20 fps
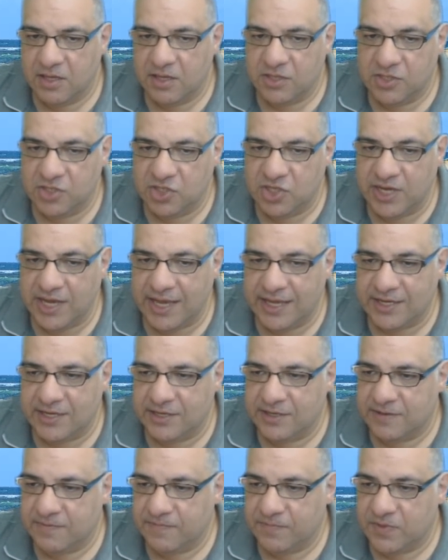Check,
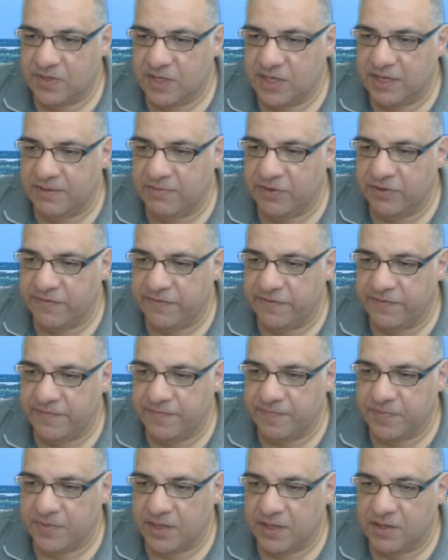key move
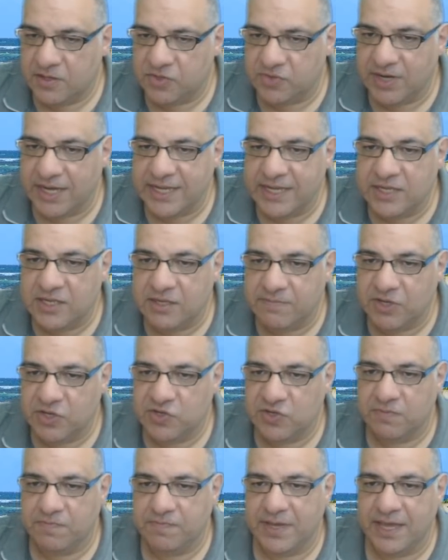dragging the
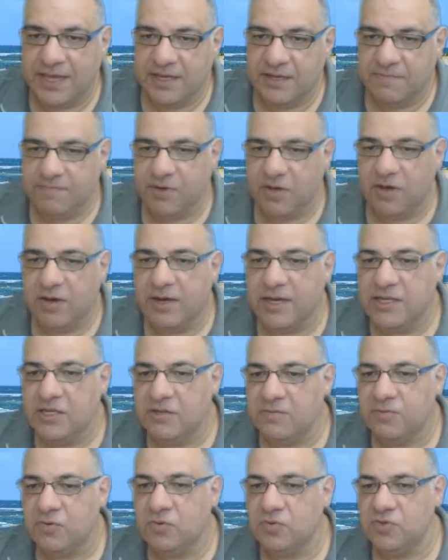bishop back behind the
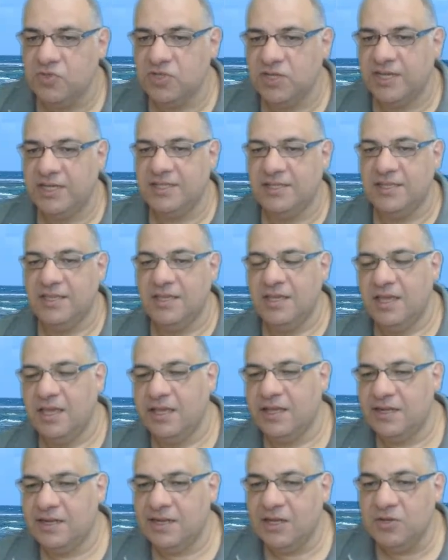pawn chain and
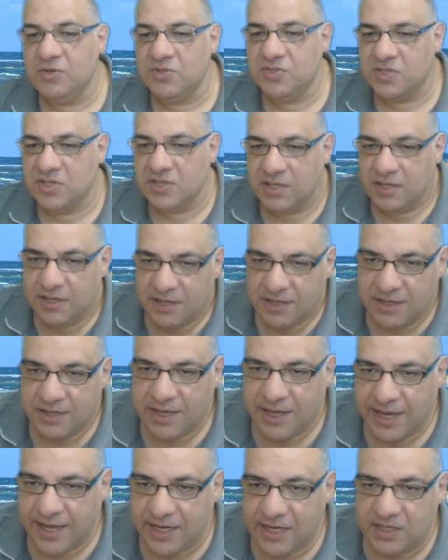closed
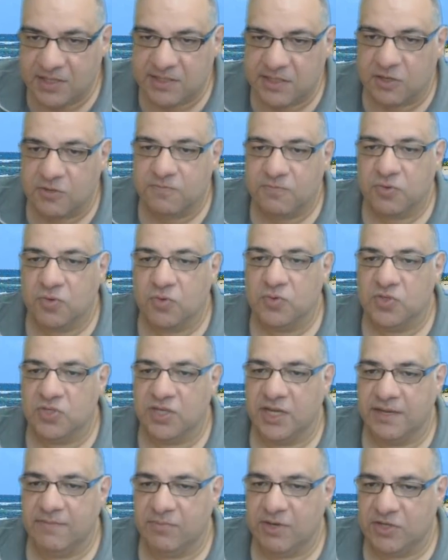in its own pawn
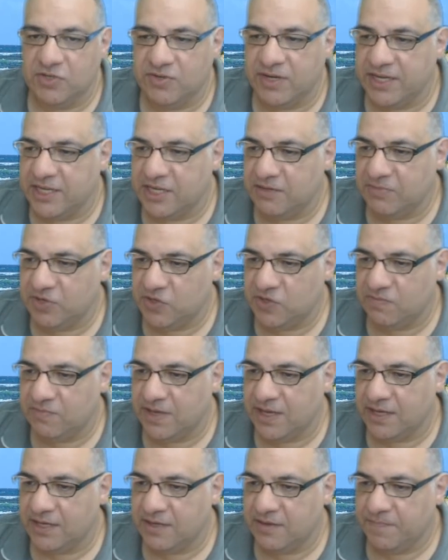chain by dragging the bishop
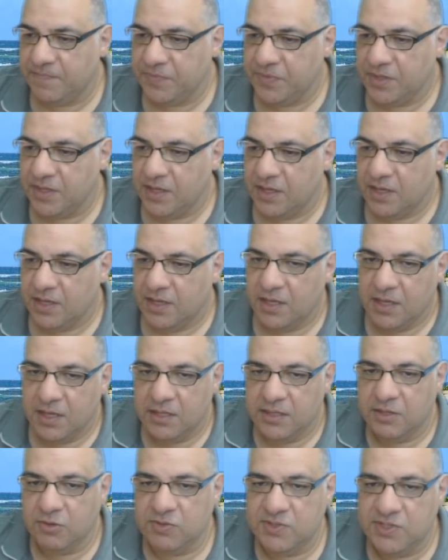back.
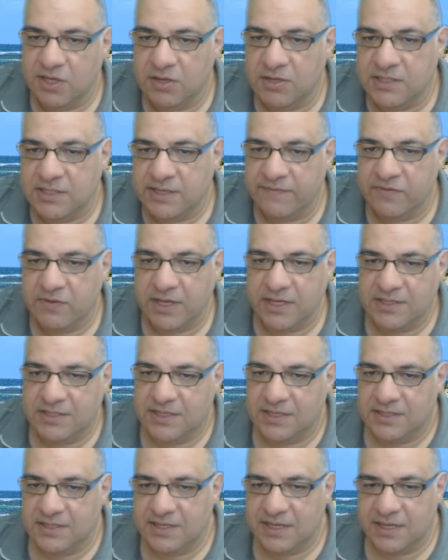The alternative knight
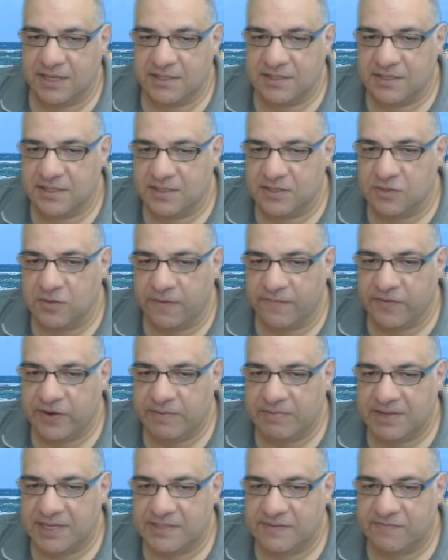c6 is not very
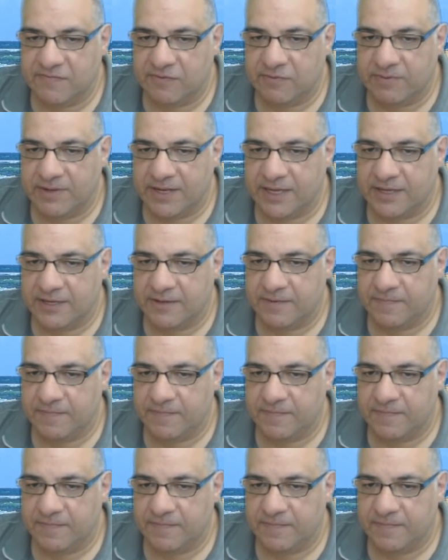pleasant for black.